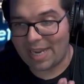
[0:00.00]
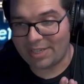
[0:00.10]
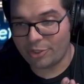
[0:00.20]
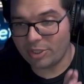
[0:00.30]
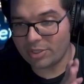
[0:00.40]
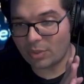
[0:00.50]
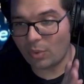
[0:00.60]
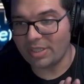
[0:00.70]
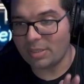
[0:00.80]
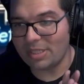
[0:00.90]
election's
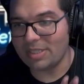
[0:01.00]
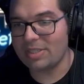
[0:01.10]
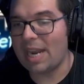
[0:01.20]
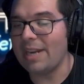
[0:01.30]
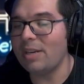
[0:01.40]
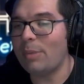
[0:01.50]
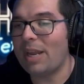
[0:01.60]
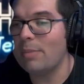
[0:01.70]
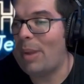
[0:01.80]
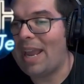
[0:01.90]
going to be decided by
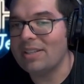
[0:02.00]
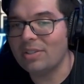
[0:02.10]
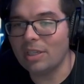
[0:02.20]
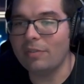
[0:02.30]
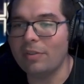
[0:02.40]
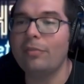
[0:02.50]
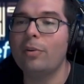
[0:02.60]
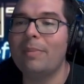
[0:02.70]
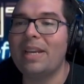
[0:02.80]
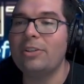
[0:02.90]
the passing of
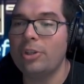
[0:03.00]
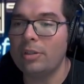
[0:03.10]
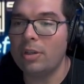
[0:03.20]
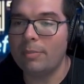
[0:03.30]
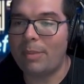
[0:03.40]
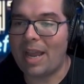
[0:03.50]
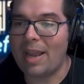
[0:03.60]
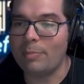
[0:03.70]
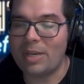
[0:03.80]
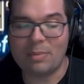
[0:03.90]
information
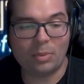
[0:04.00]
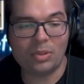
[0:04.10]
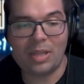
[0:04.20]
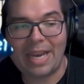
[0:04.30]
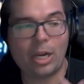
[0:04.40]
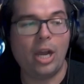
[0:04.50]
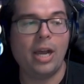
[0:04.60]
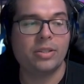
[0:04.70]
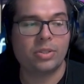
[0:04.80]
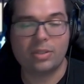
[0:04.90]
by people like
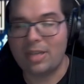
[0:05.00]
us.